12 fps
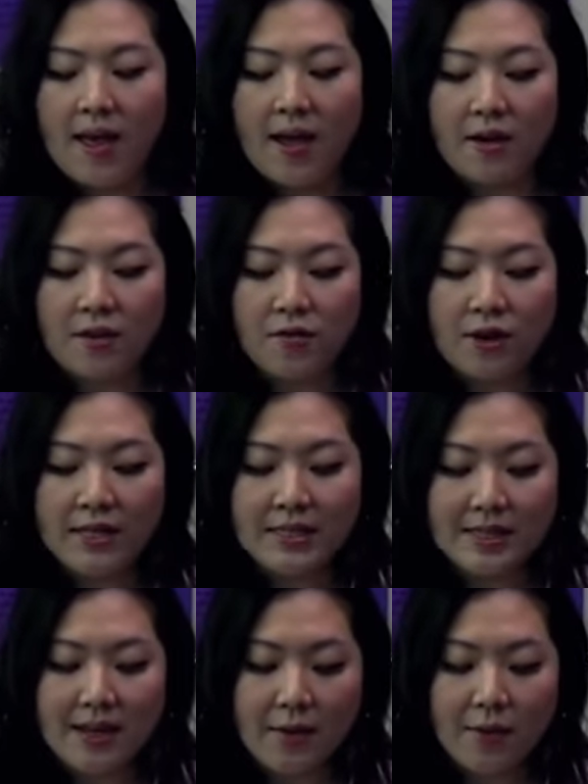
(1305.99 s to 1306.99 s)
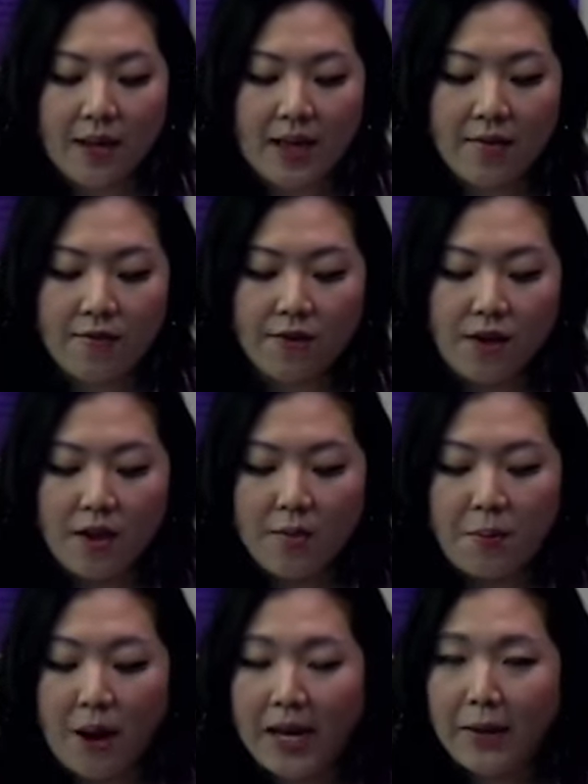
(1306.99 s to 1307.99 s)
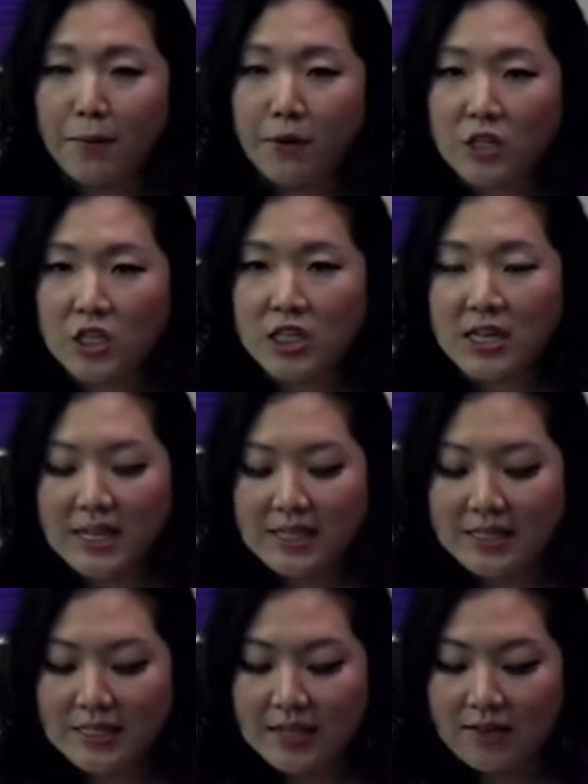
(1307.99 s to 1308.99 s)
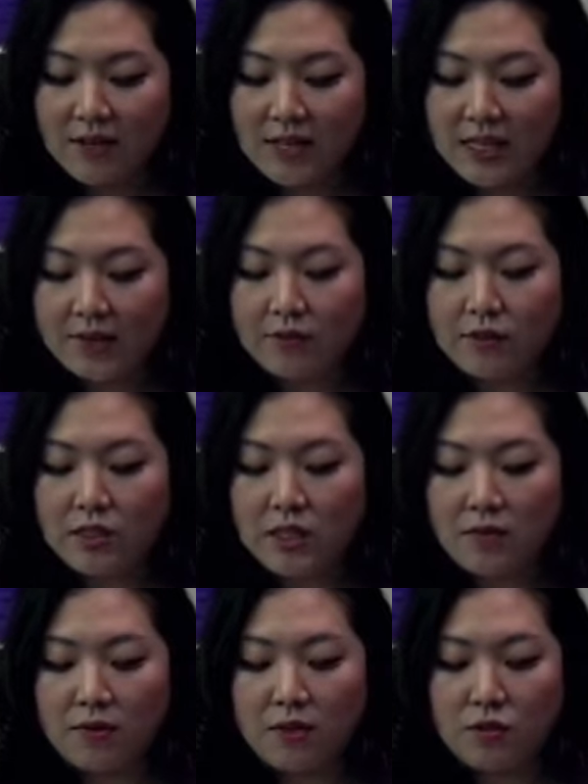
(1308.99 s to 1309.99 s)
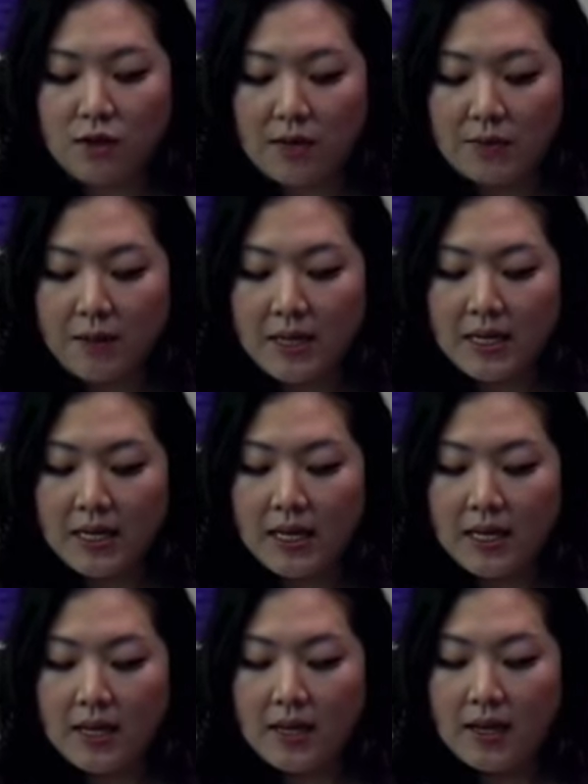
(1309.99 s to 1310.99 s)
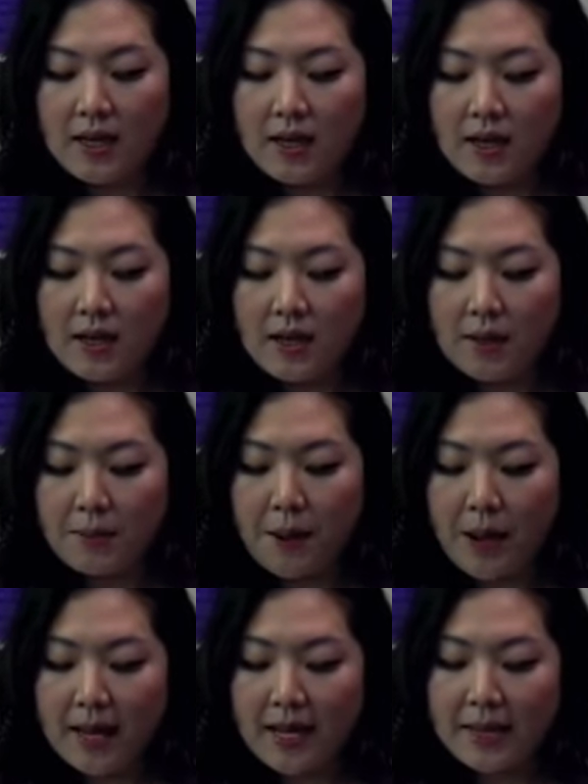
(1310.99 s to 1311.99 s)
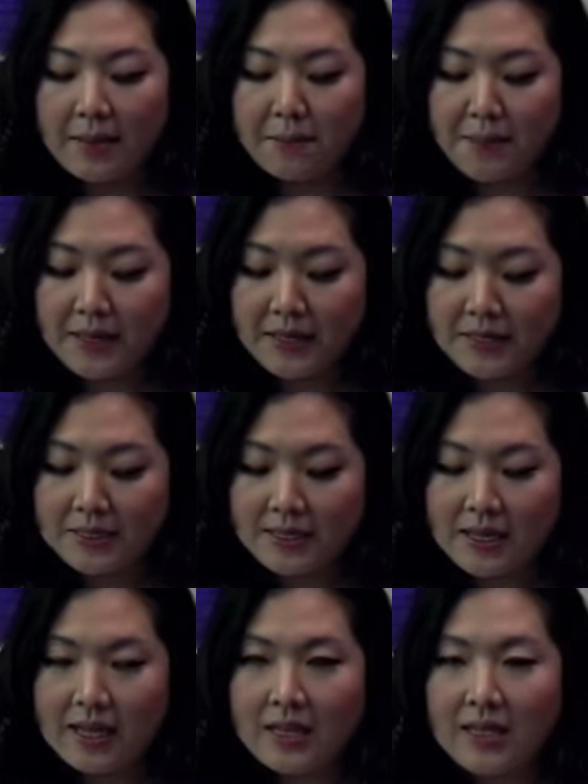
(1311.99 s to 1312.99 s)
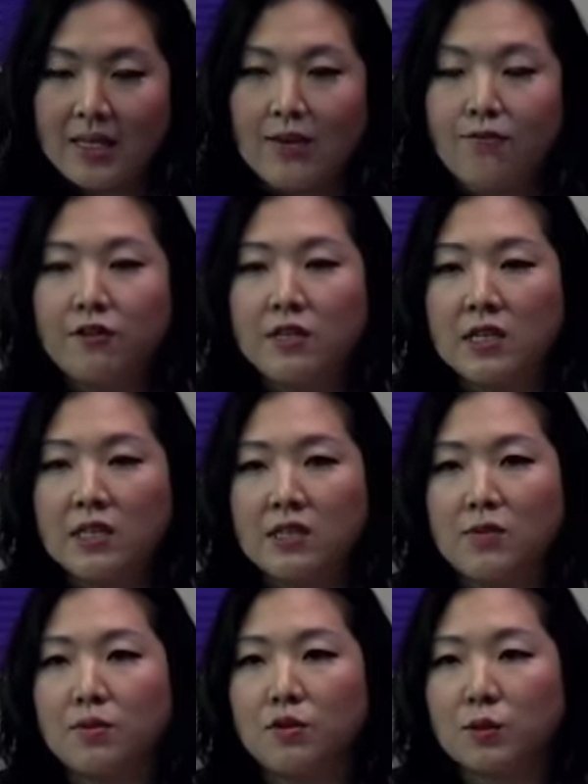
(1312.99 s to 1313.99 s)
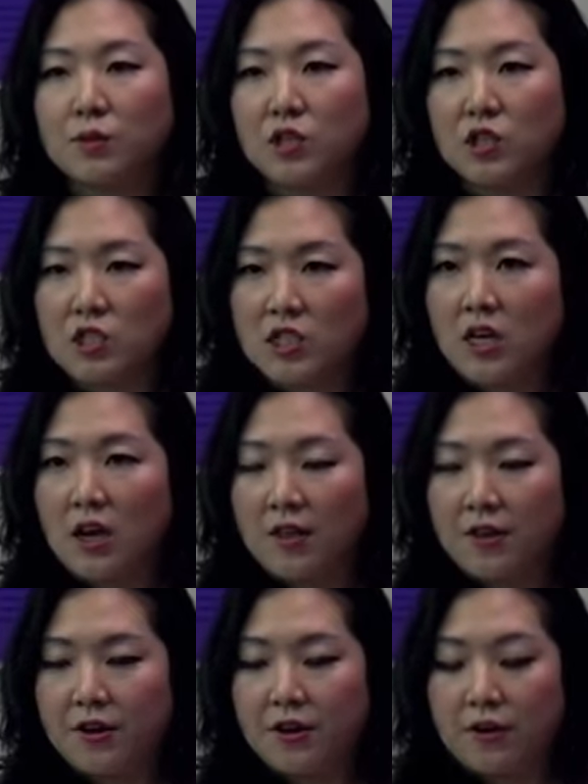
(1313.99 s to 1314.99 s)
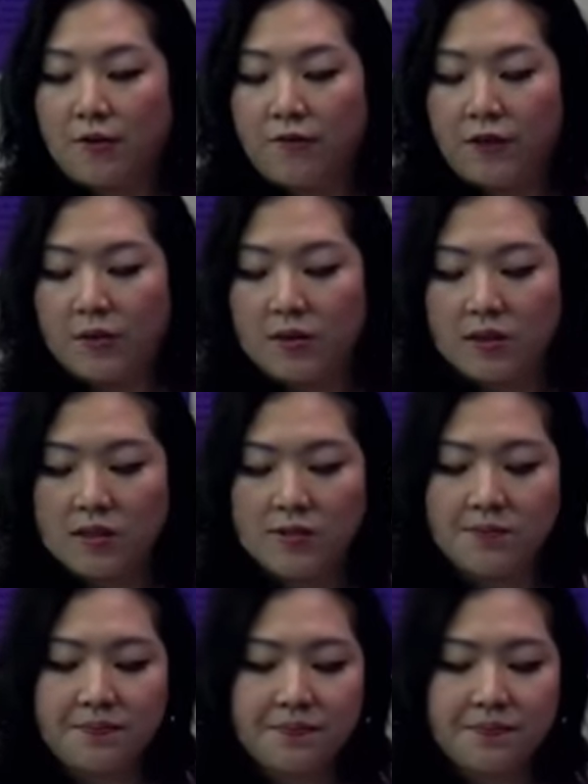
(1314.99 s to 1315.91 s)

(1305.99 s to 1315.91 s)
And on the right side, we have buying merchandise, giving gifts, giving direct money, uh, buying bits, and gifting subscriptions to other viewers.